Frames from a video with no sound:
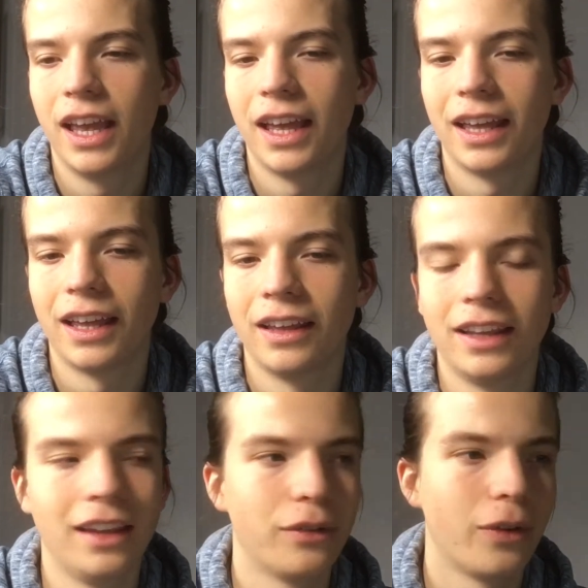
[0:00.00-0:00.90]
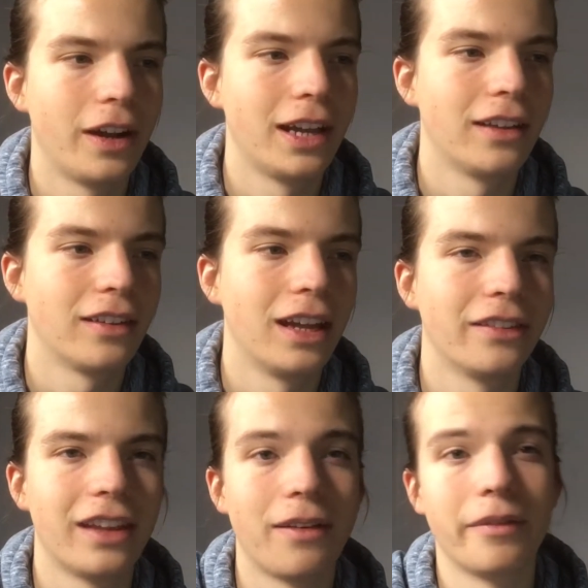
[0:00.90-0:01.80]
Uh, it's Friday, it's the
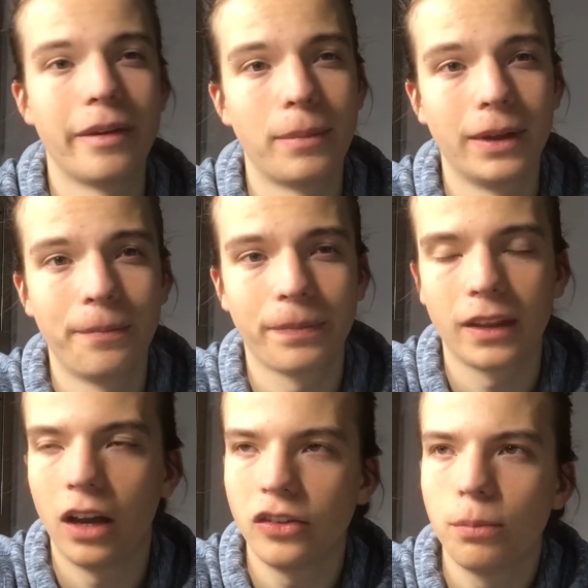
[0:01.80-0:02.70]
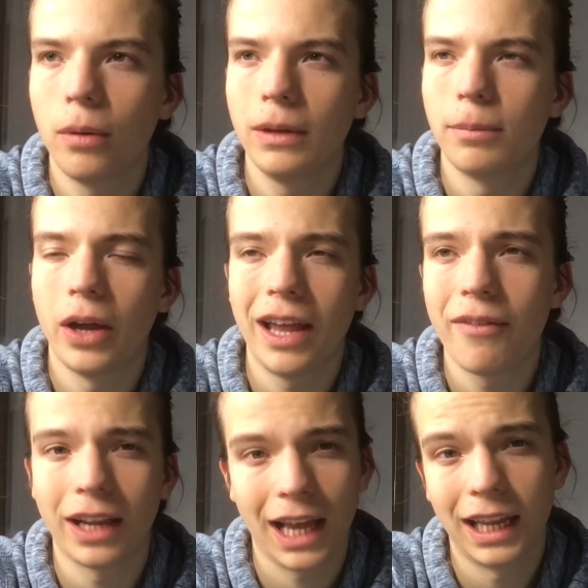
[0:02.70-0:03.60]
last day of November. I should probably buy an
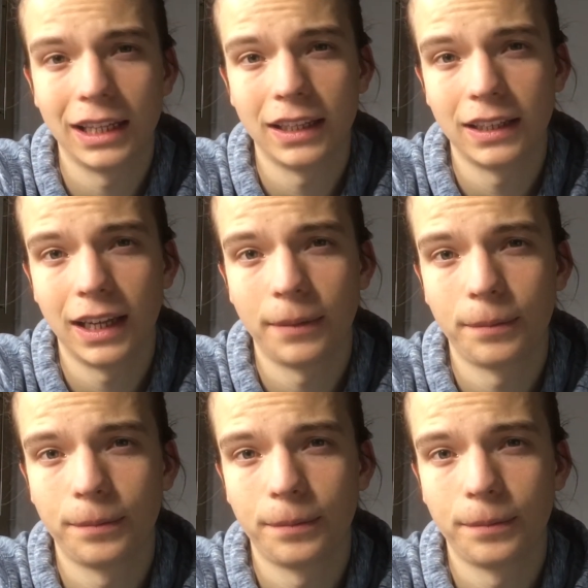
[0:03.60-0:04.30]
advent calendar today.